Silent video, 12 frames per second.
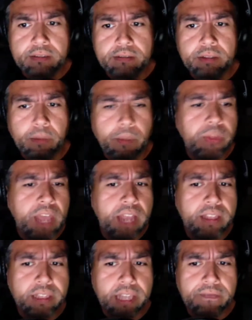They're both
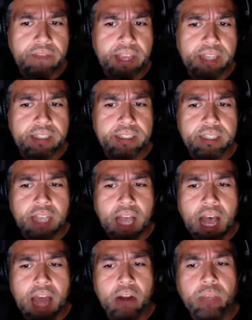acting like faces.
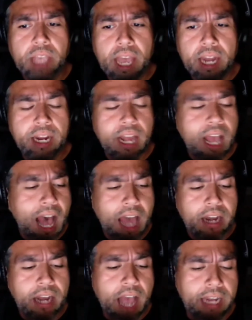I don't get it.
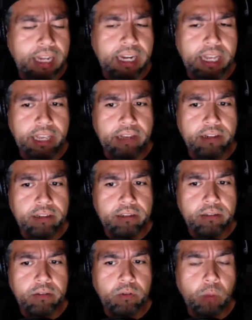I need a heel.
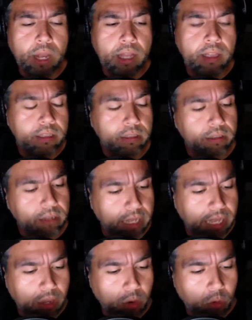Well,
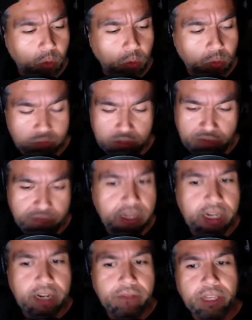
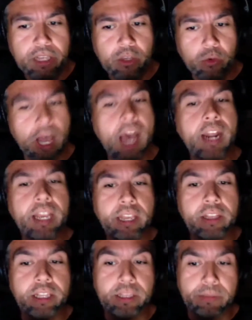definitively, you got a
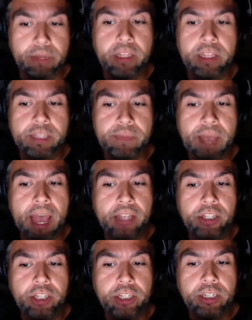heel in the middle of this match.